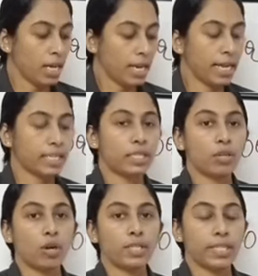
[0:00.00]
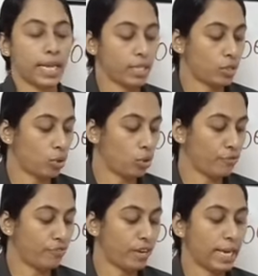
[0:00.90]
Next question 2.
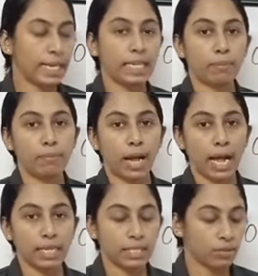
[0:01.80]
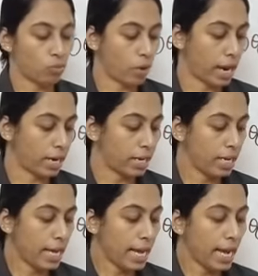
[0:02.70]
Fill in the blanks. 1.
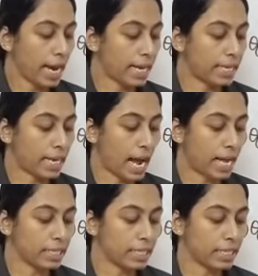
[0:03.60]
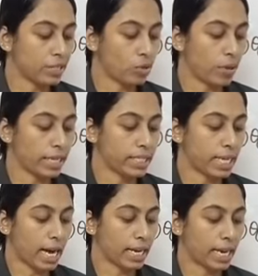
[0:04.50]
A tangent to a
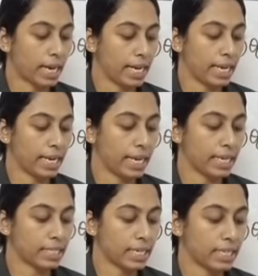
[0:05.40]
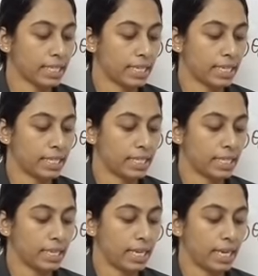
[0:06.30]
circle intersect it
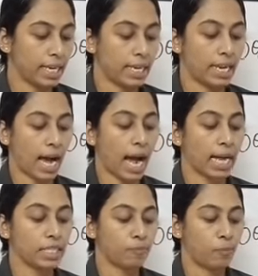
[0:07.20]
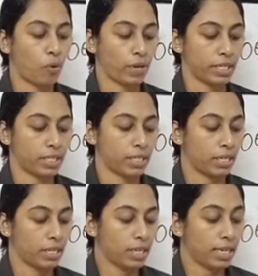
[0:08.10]
in dash point.
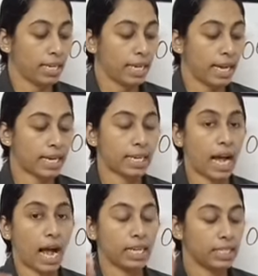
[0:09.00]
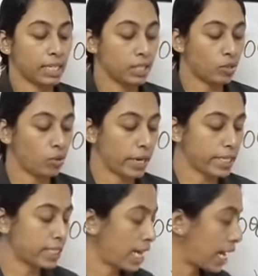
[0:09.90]
A tangent to
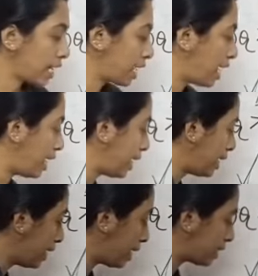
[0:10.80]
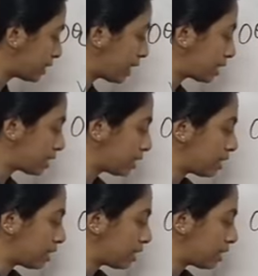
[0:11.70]
a circle intersect